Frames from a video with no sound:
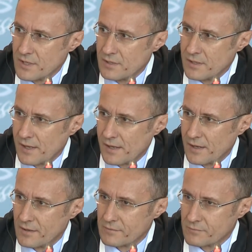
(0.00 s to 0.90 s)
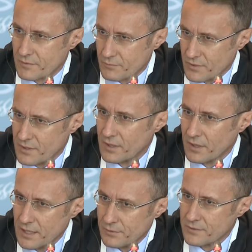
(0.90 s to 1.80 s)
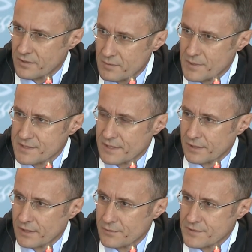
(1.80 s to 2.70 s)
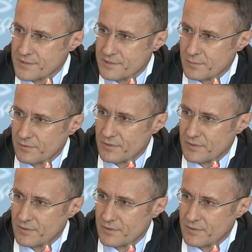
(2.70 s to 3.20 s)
legal system of the economy, because the protection part of it